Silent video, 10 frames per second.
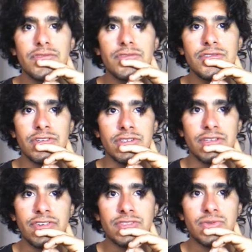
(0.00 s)
Sorry, the
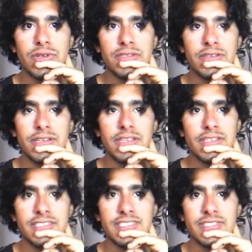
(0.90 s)
first one
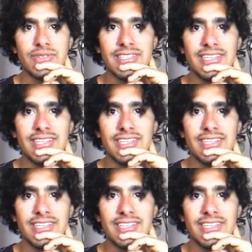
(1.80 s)
is this one.